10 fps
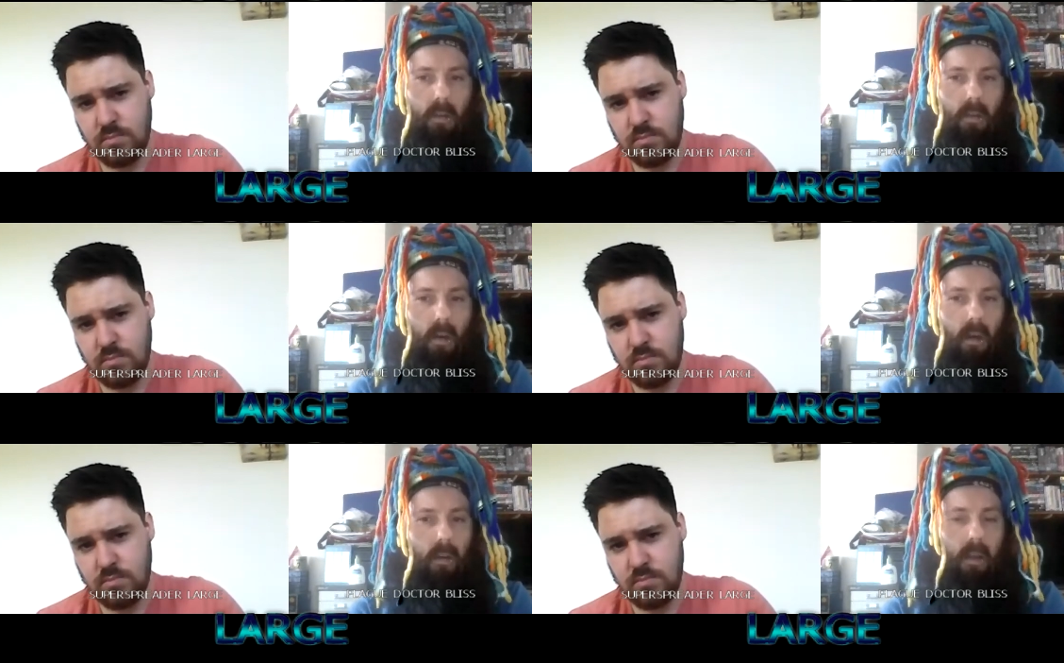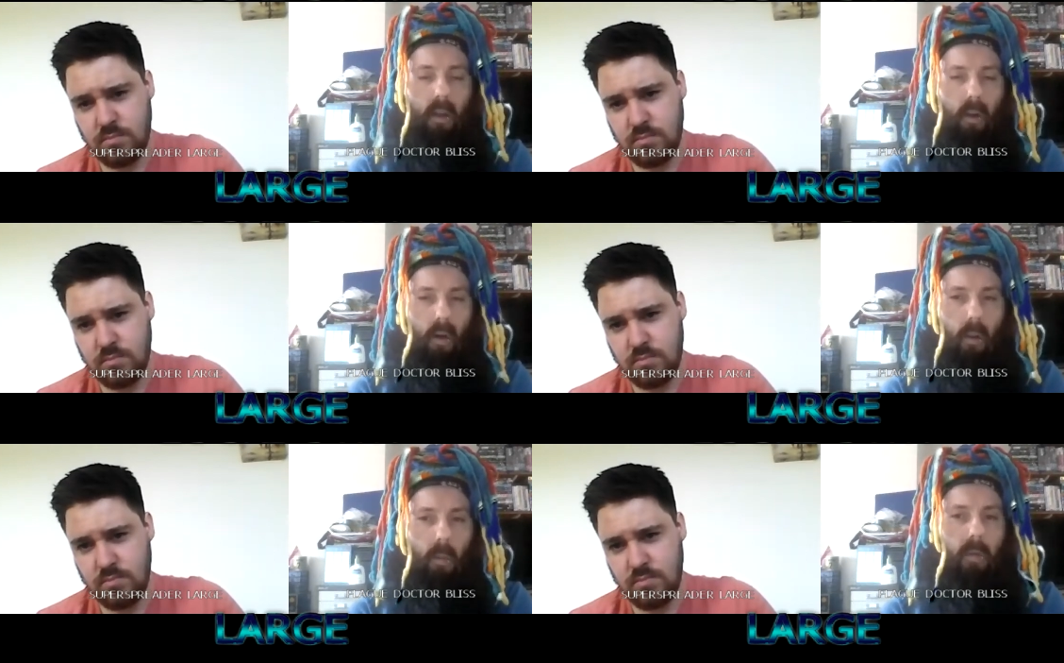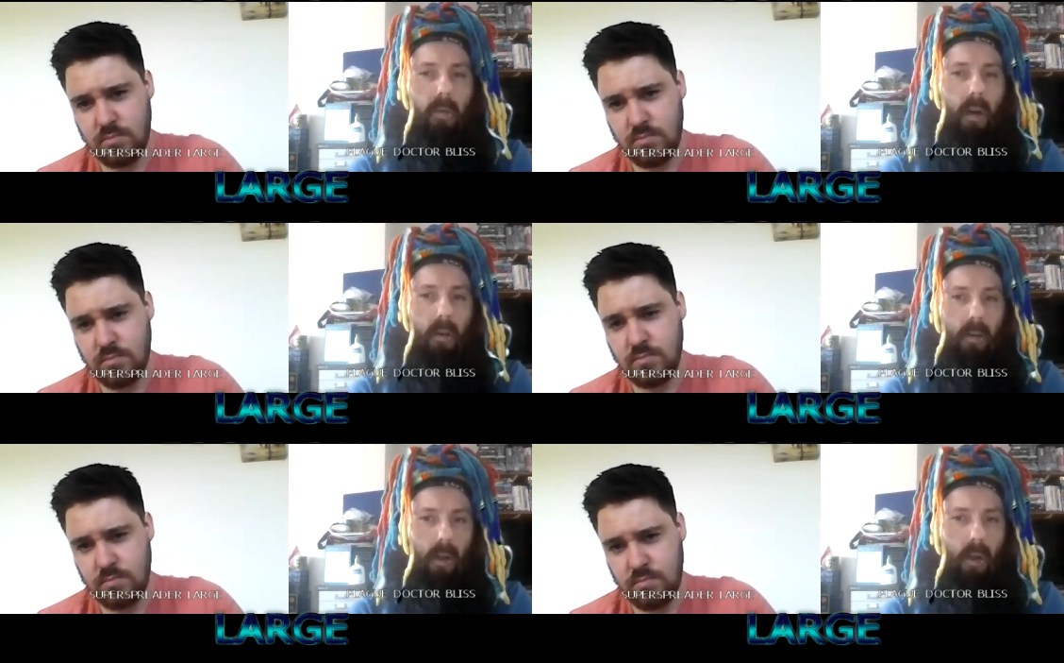Speaker 1: I think a lot of them are
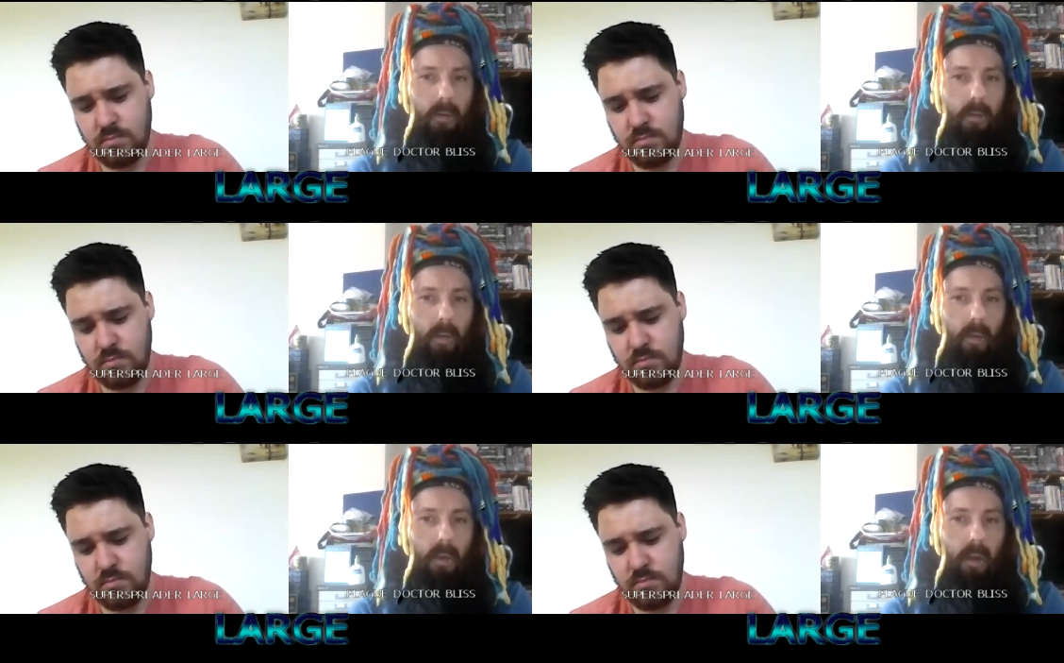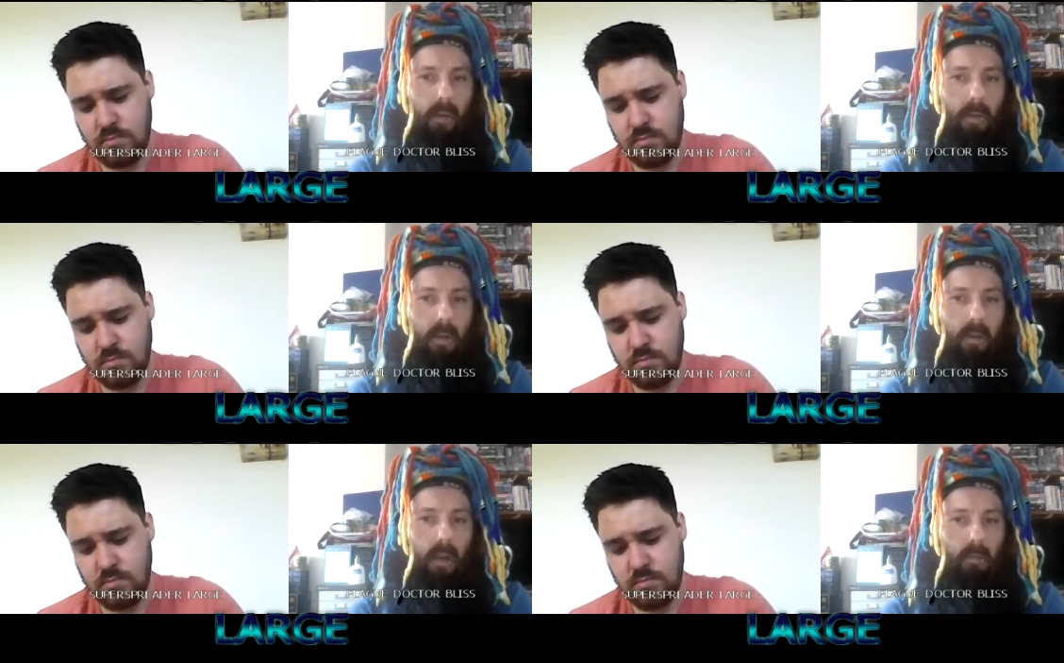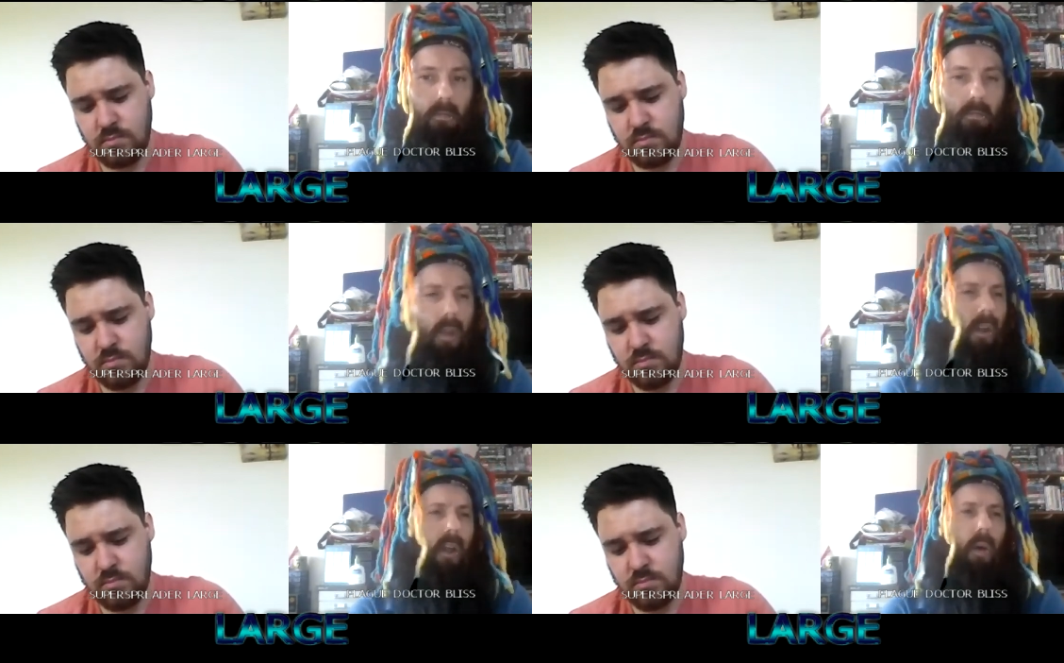very uncomfortable with the government saying, "You
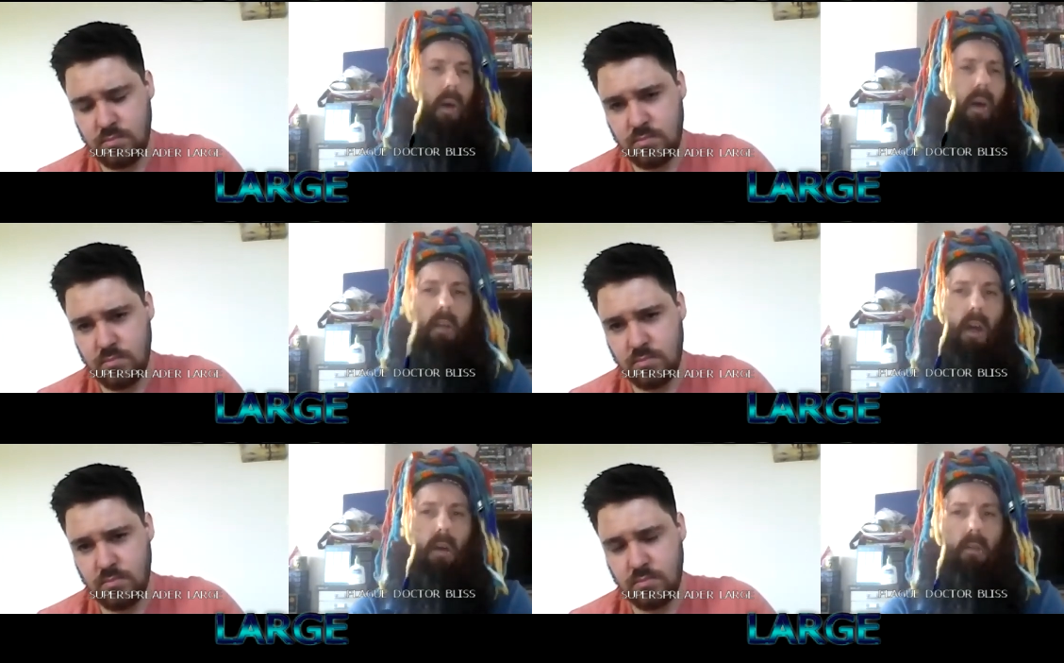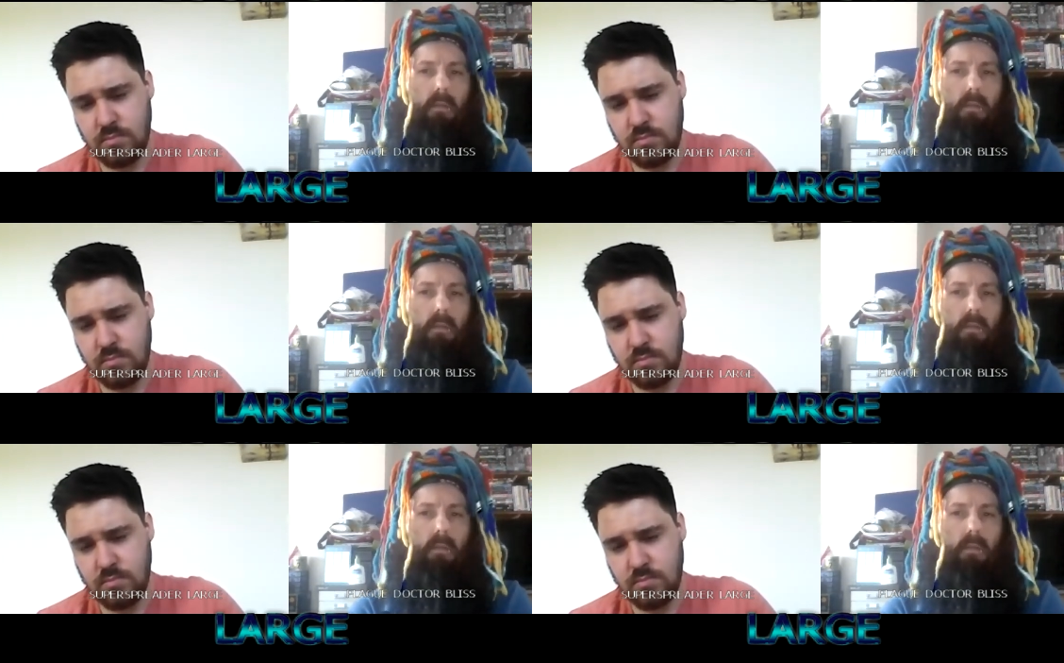can go out now."